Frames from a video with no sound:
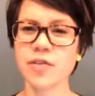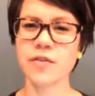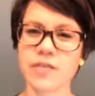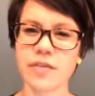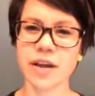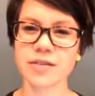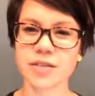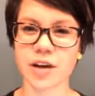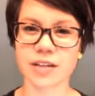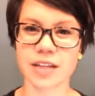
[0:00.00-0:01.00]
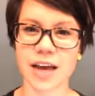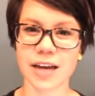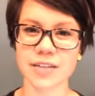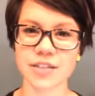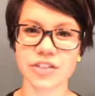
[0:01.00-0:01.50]
know if I've announced
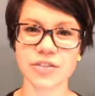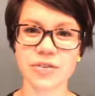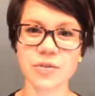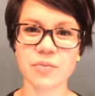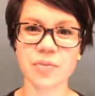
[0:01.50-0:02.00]
online to you,